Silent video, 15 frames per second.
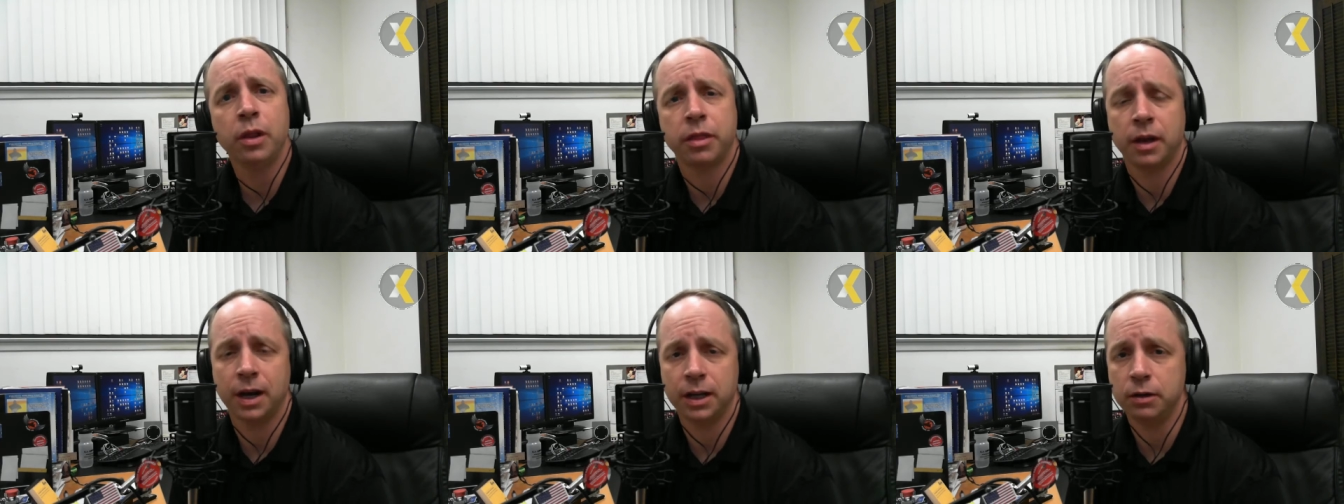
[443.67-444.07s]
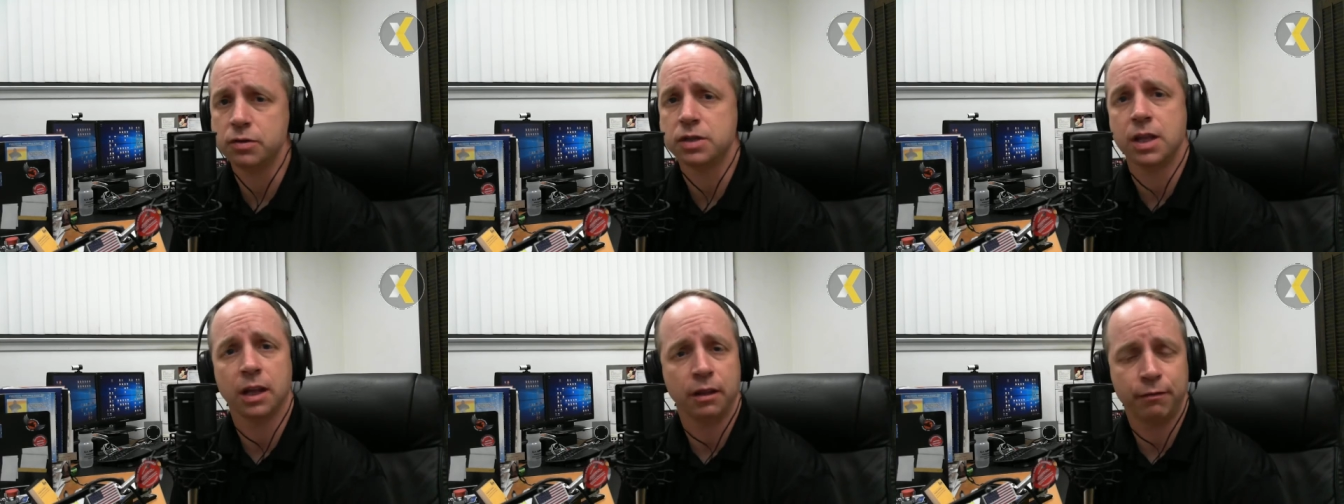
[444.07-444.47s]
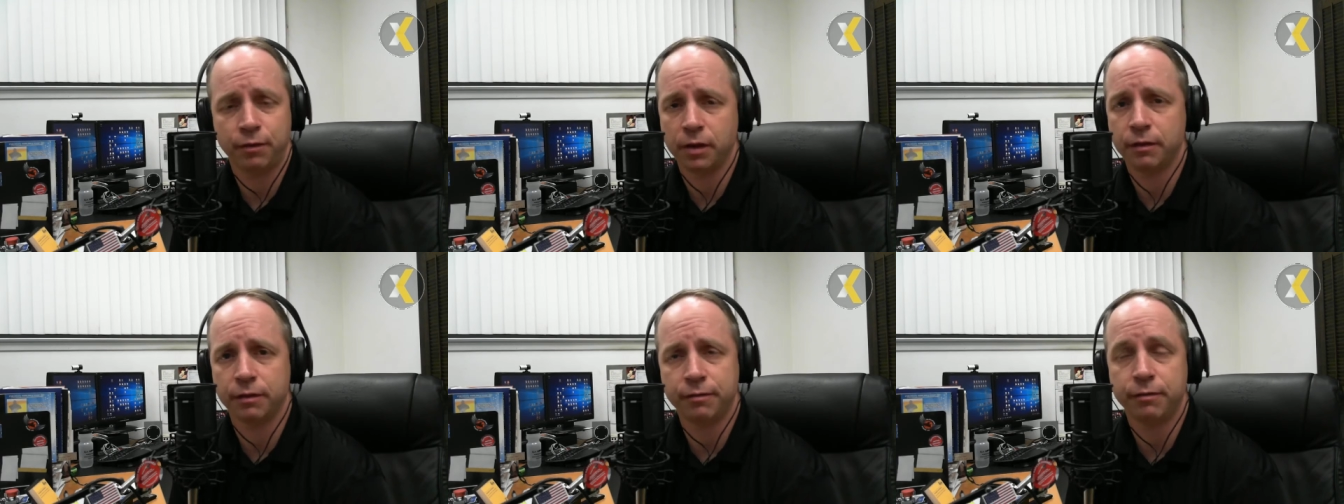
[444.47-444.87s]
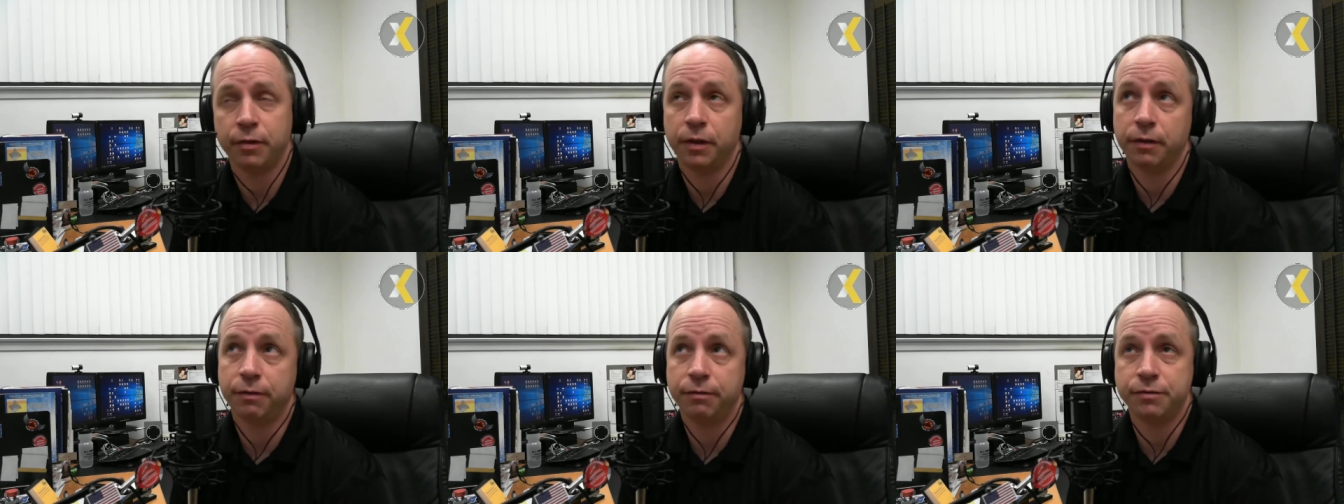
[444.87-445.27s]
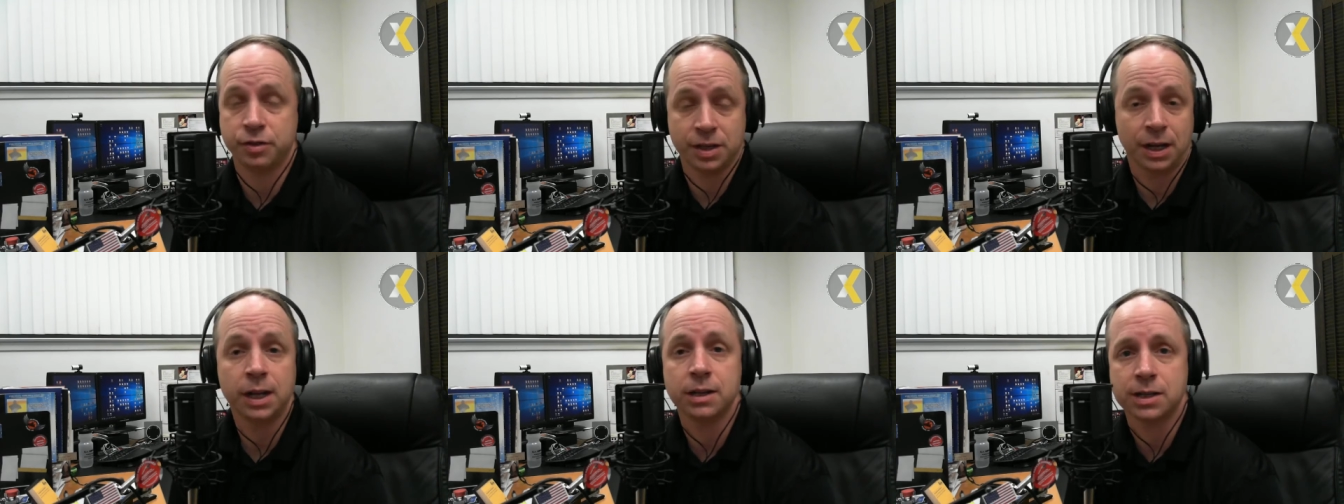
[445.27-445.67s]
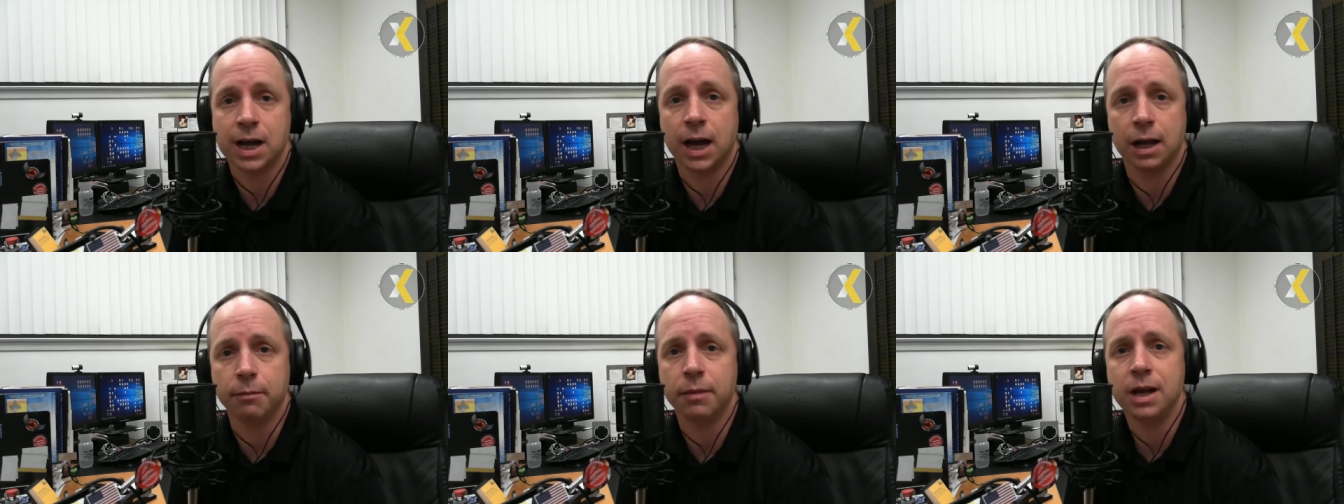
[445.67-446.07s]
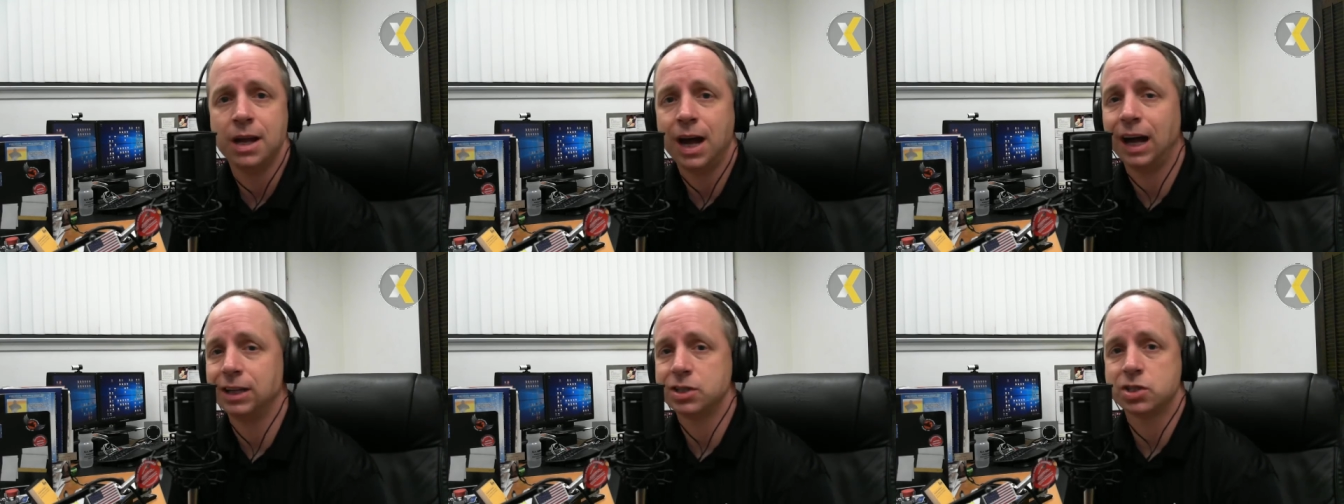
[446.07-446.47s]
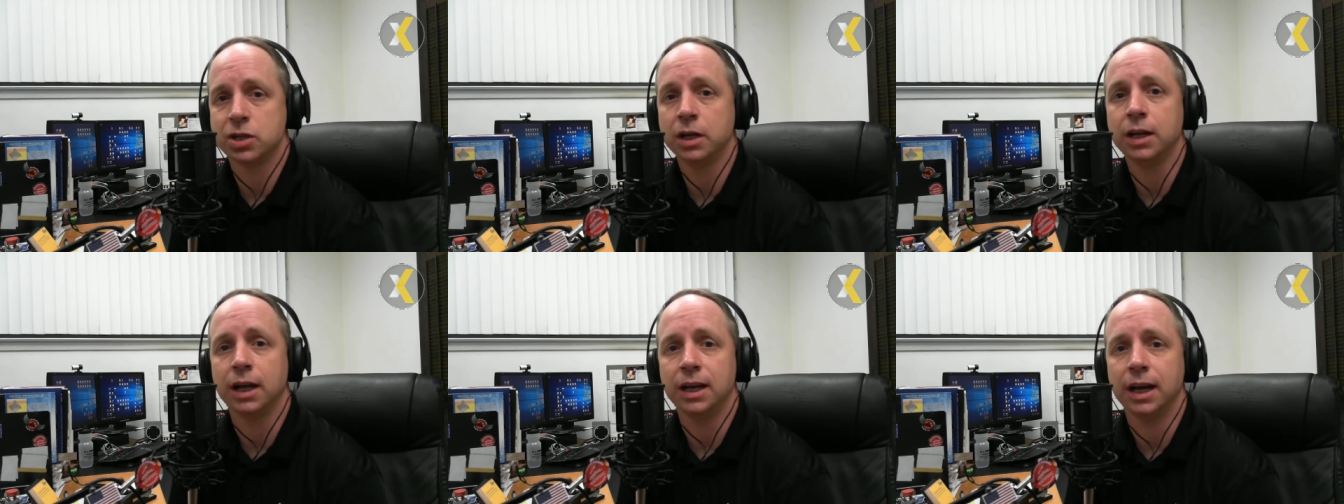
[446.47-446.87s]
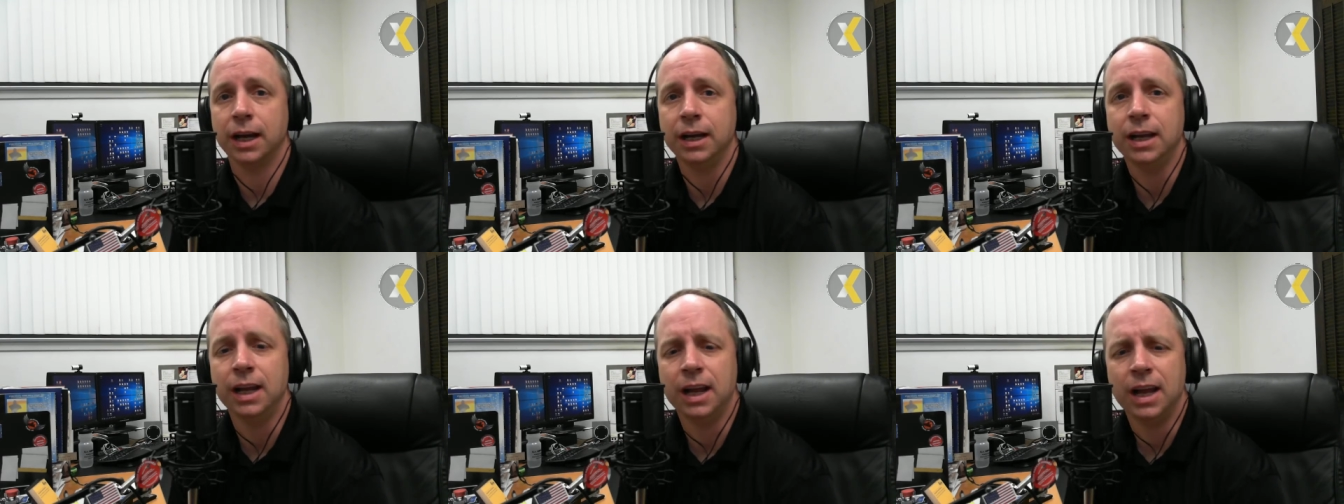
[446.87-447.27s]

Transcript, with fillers: And I used that for the for the second time on Sunday night.